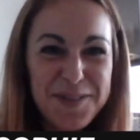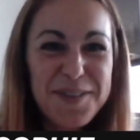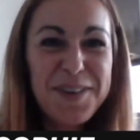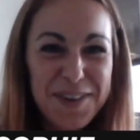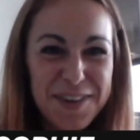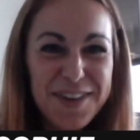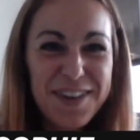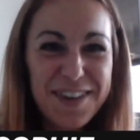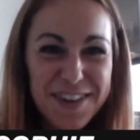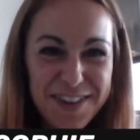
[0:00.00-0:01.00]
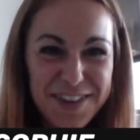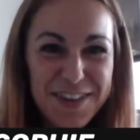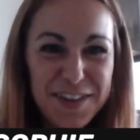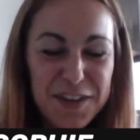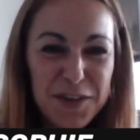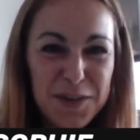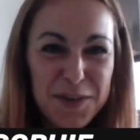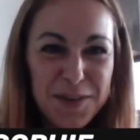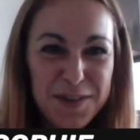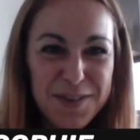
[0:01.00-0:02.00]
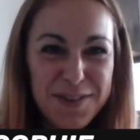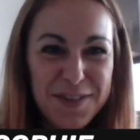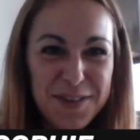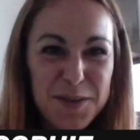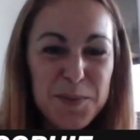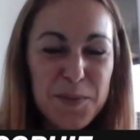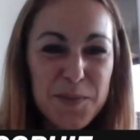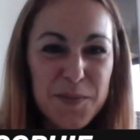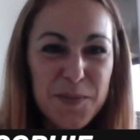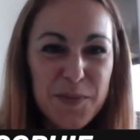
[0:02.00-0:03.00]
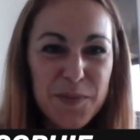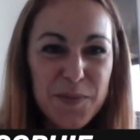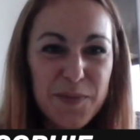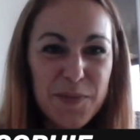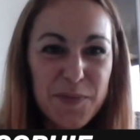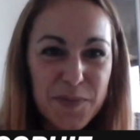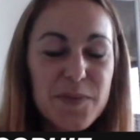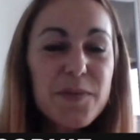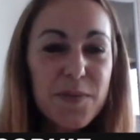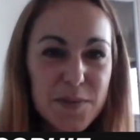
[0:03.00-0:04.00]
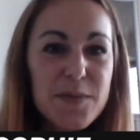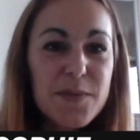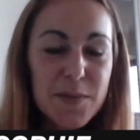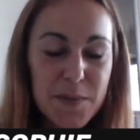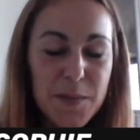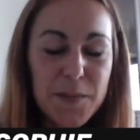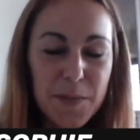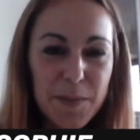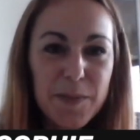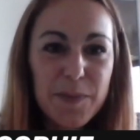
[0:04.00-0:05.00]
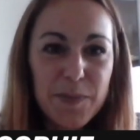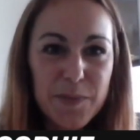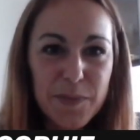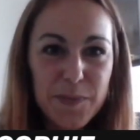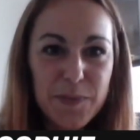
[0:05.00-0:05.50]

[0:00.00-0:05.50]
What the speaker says: The person shown says nothing.